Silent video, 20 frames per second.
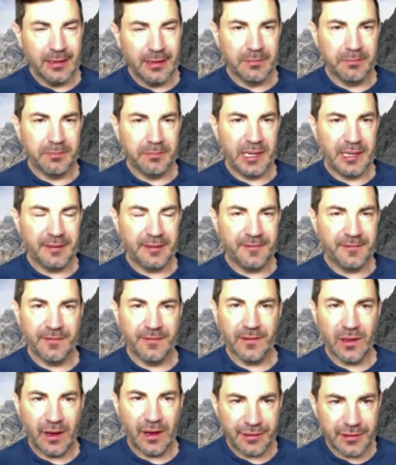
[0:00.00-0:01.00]
But if you've
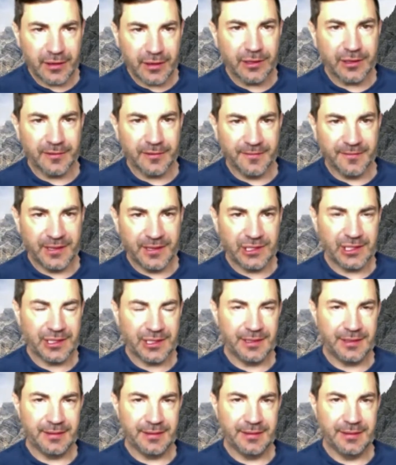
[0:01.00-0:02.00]
lost all your
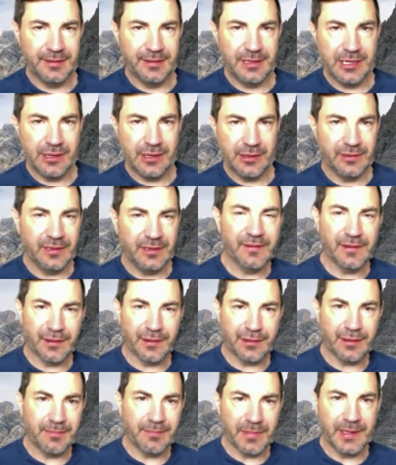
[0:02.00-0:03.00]
vision, even
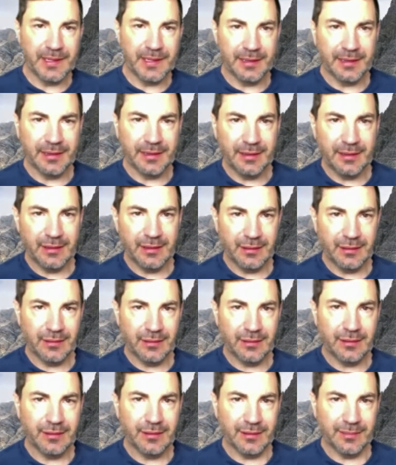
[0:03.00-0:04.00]
something
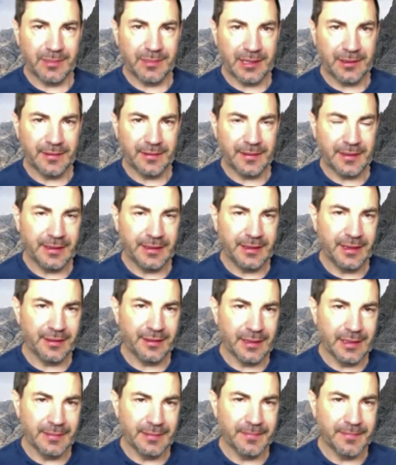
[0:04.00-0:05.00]
is better than
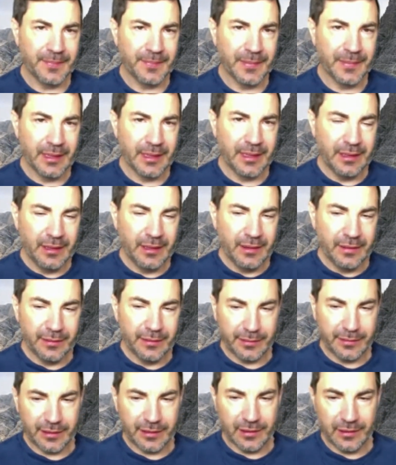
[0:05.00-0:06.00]
nothing.
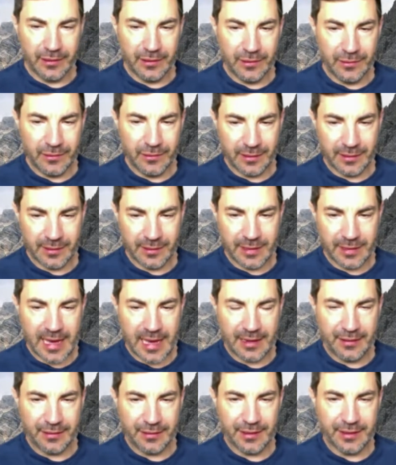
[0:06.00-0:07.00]
So
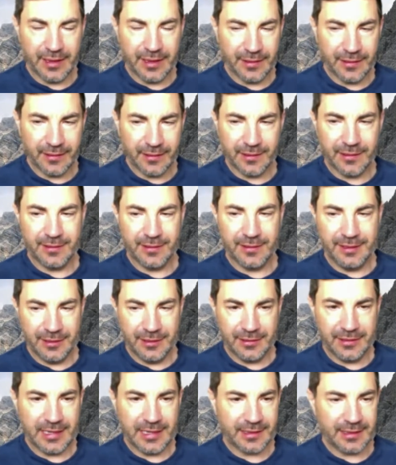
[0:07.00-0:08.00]
that is another,
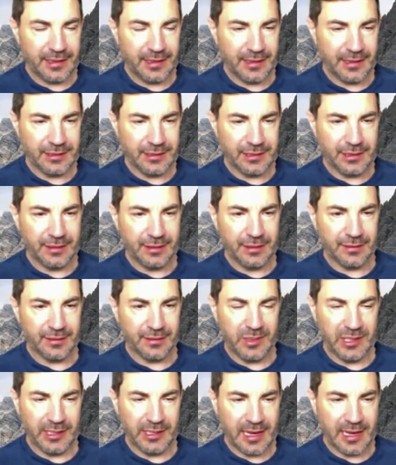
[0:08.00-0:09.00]
technology that's
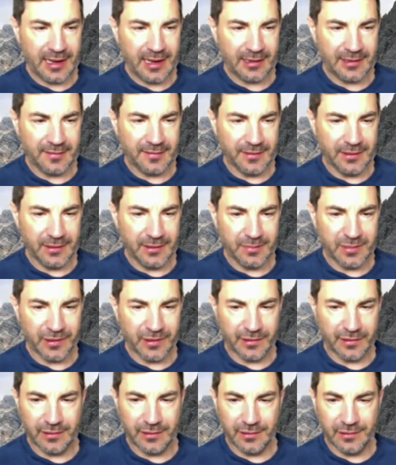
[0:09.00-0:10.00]
being actively
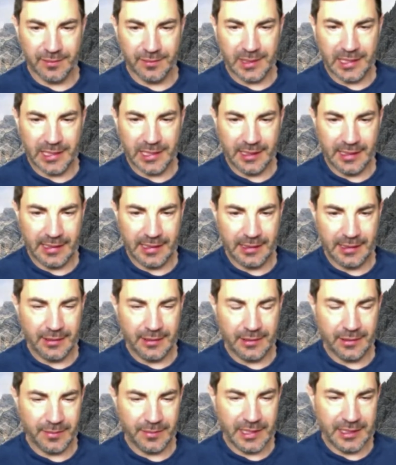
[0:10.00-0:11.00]
pursued by,
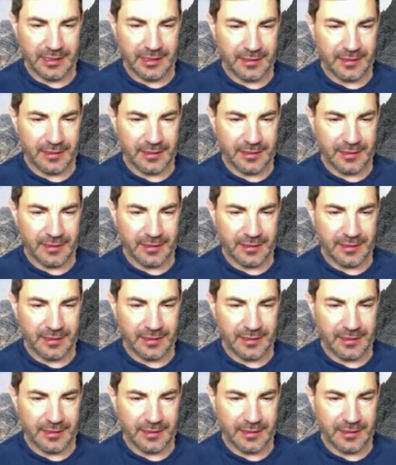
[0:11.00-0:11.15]
many